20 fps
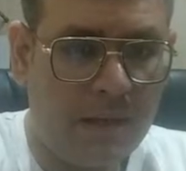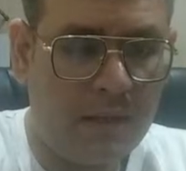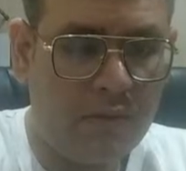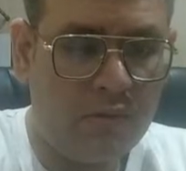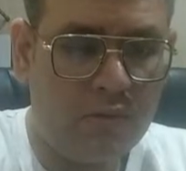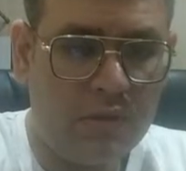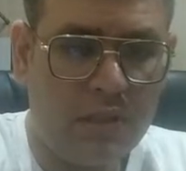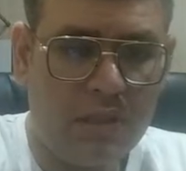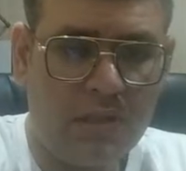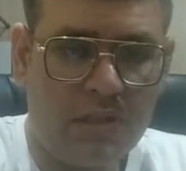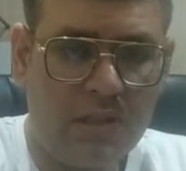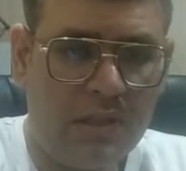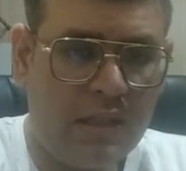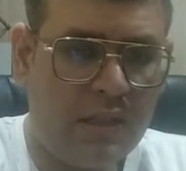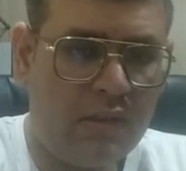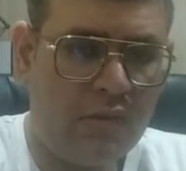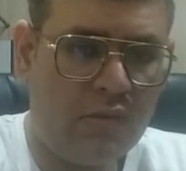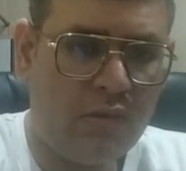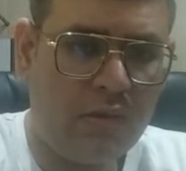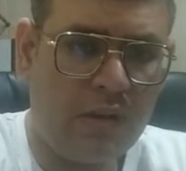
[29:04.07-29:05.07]
You just
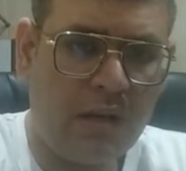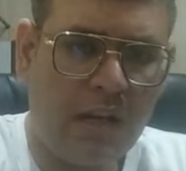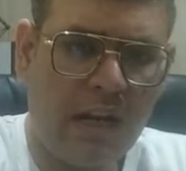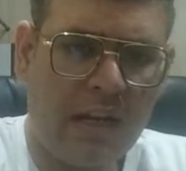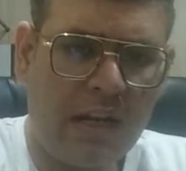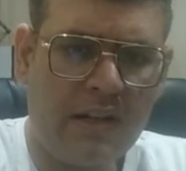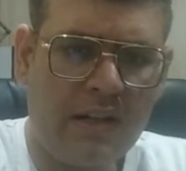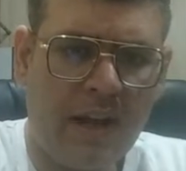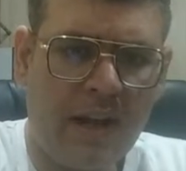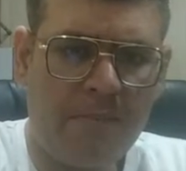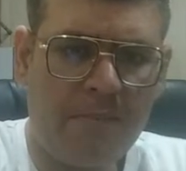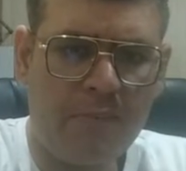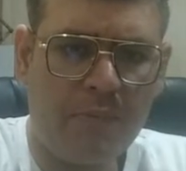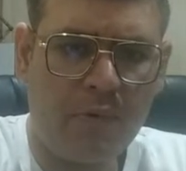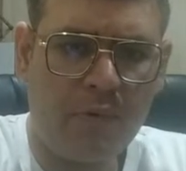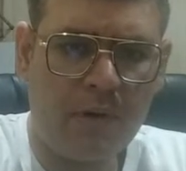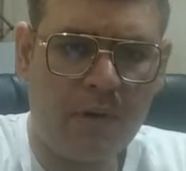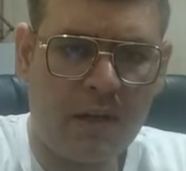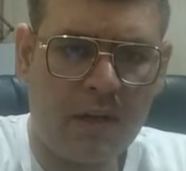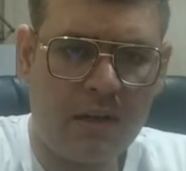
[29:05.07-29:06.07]
need a tempo
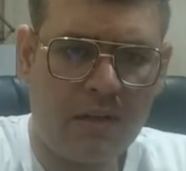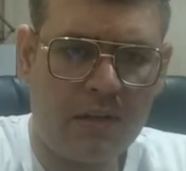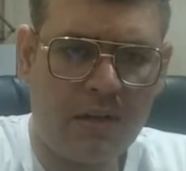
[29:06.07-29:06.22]
here.